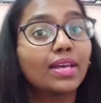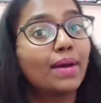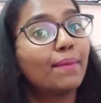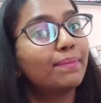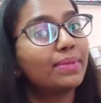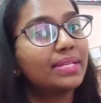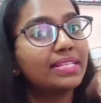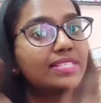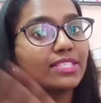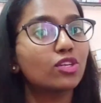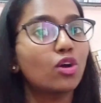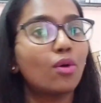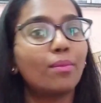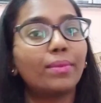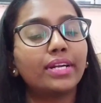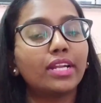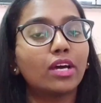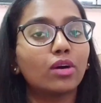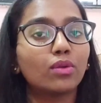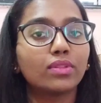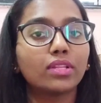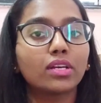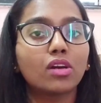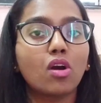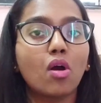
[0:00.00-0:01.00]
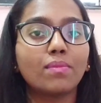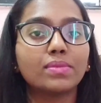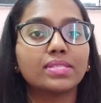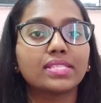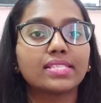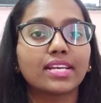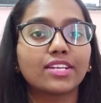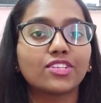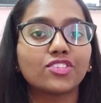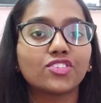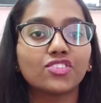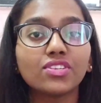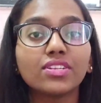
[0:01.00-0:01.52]
please comment down in the comment
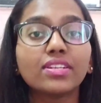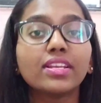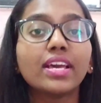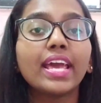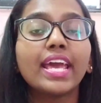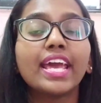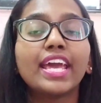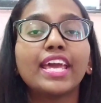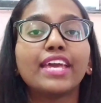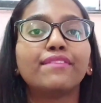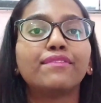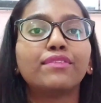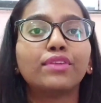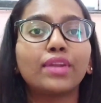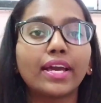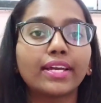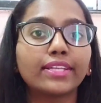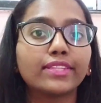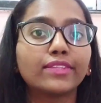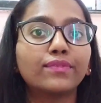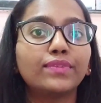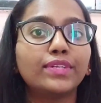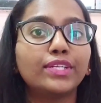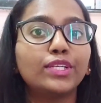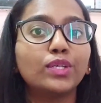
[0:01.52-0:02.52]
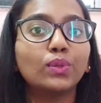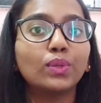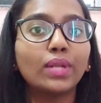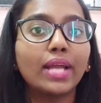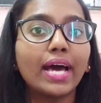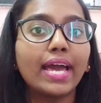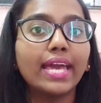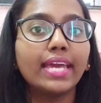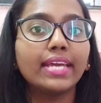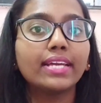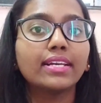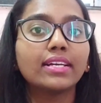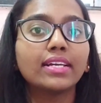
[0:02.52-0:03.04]
section if you like the video
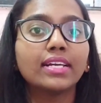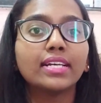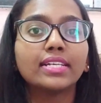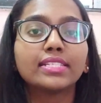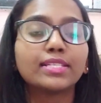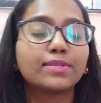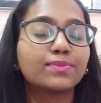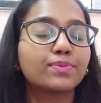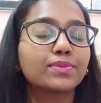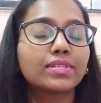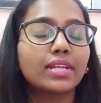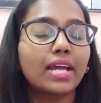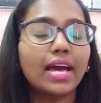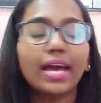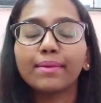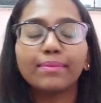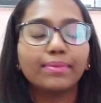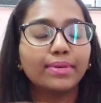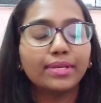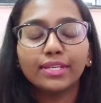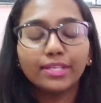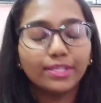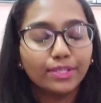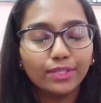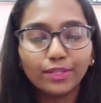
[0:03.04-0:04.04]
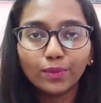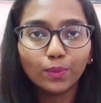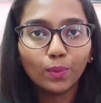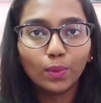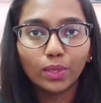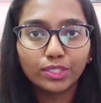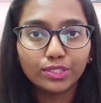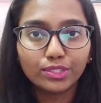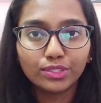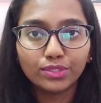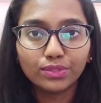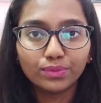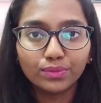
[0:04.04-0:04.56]
like subscribe you know
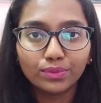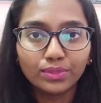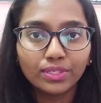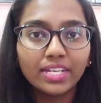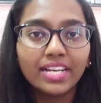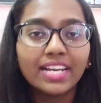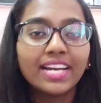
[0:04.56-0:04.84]
what to do